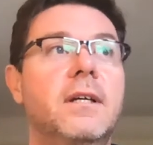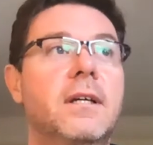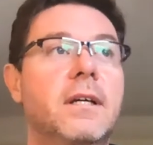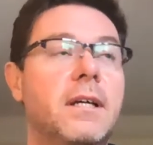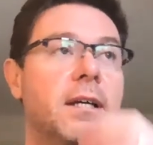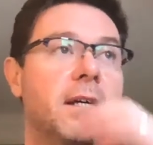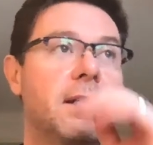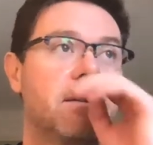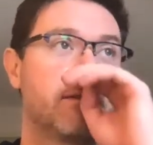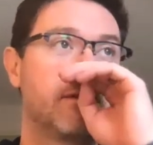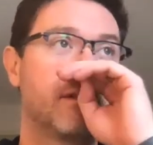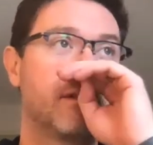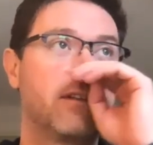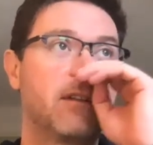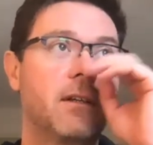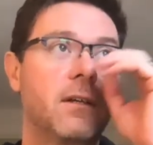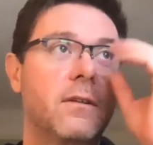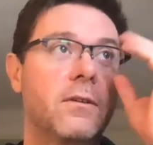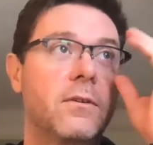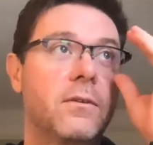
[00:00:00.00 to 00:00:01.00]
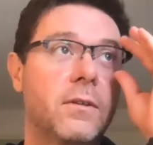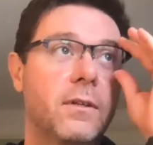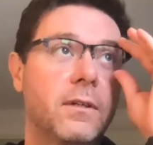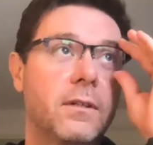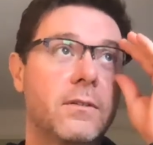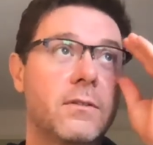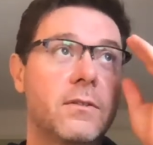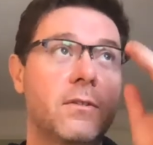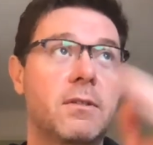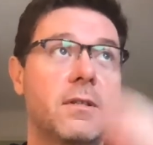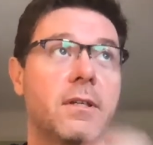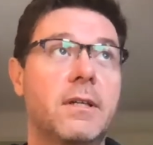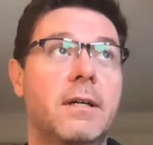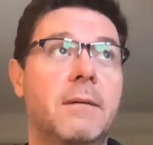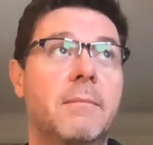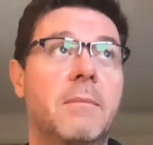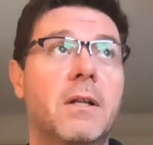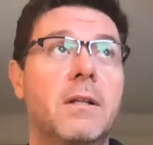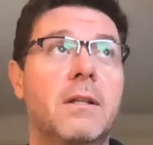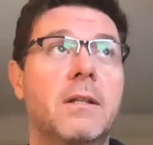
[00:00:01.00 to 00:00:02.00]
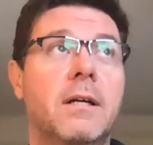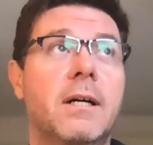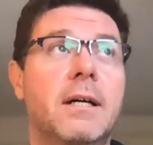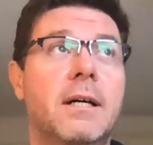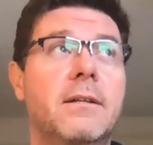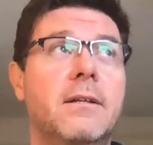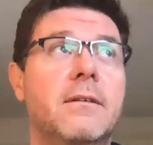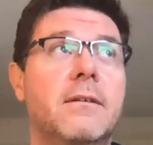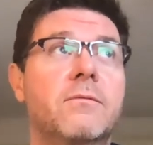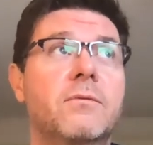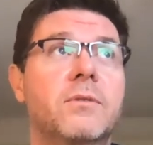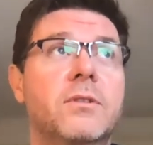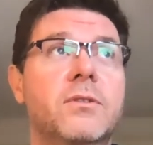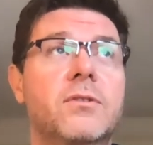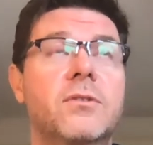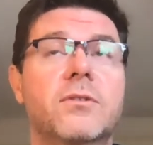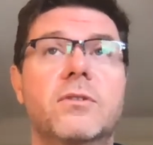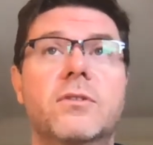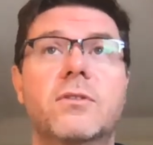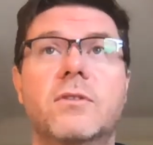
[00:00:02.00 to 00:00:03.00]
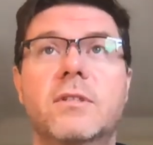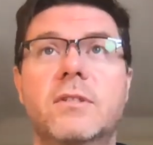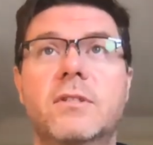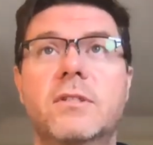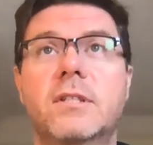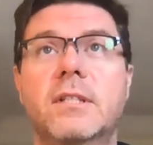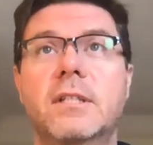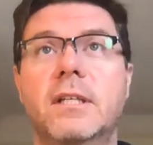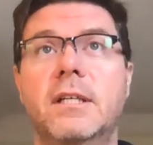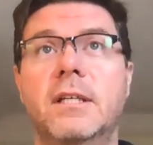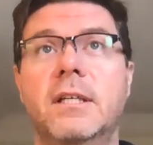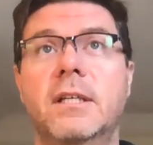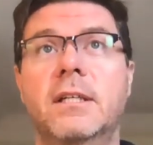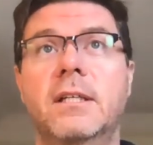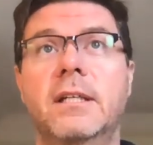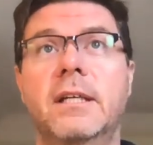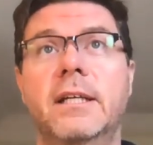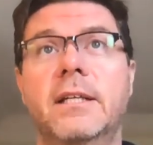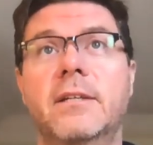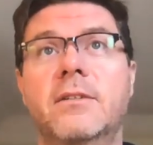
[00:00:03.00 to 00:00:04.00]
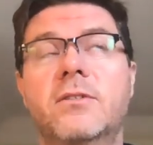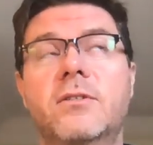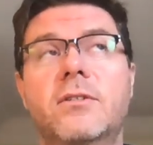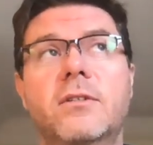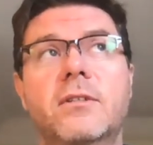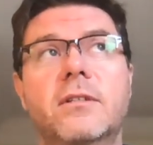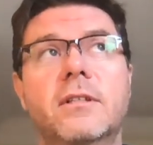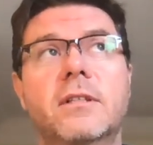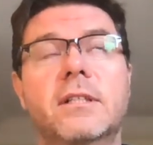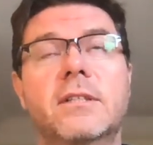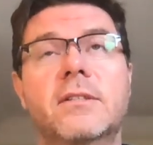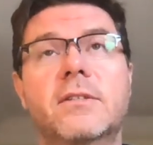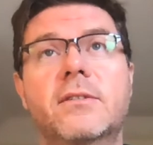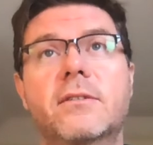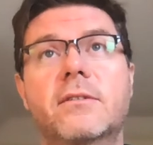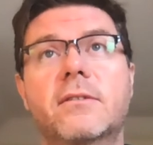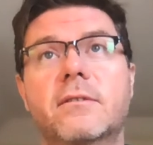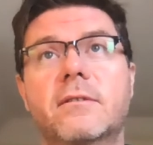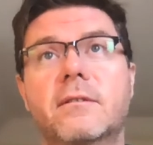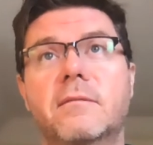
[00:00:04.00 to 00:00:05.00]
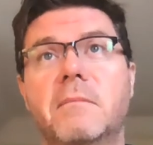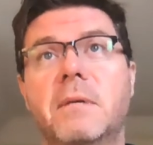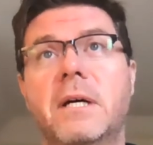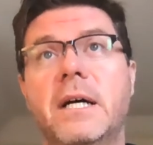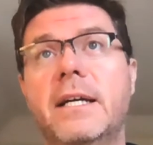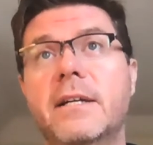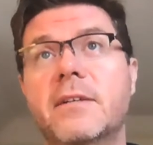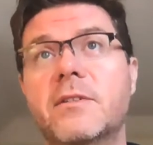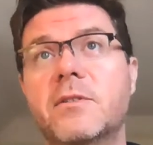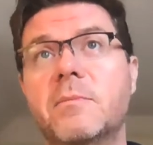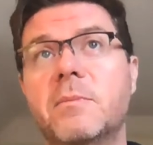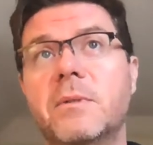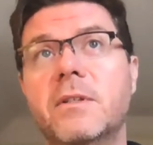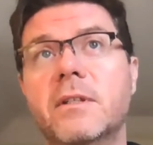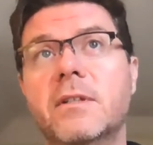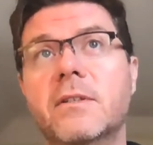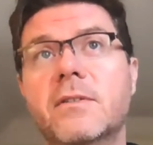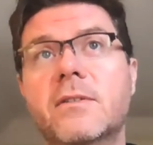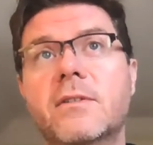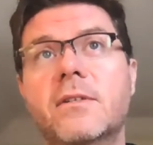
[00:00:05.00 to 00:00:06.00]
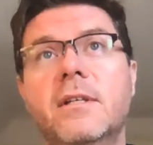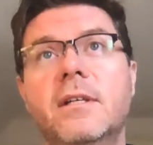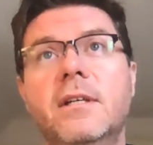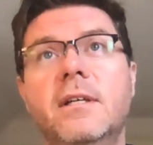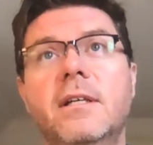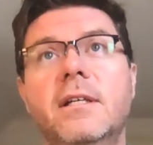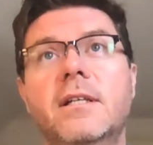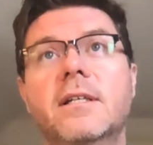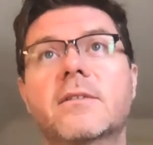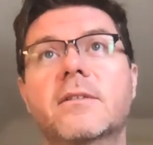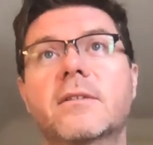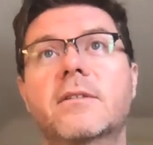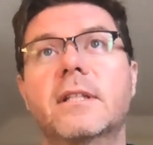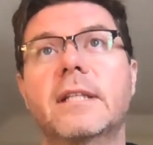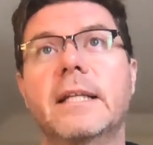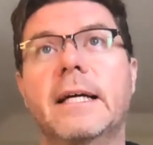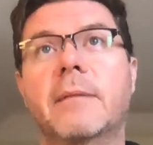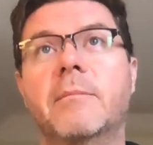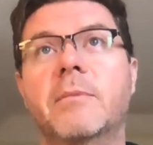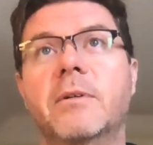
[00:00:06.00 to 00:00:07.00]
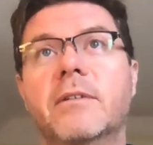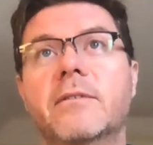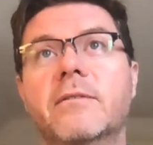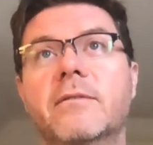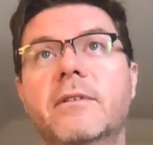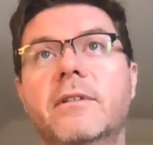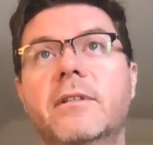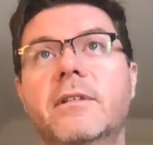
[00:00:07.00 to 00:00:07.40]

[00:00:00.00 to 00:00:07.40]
And the other thing is a lot of research this day and age, at least in my experience, is collaborative.